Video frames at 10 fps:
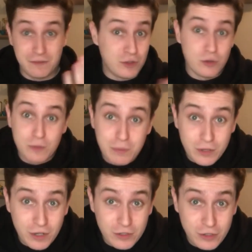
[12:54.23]
you to put
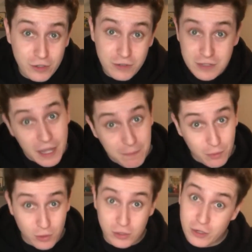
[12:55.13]
on your
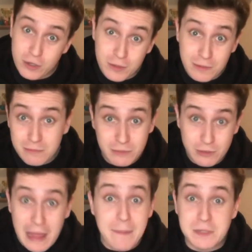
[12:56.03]
skateboard or
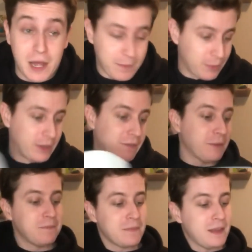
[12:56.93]
your laptop or whatever.
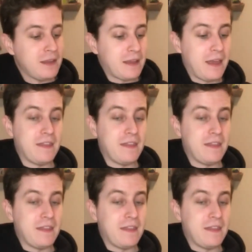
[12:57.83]
And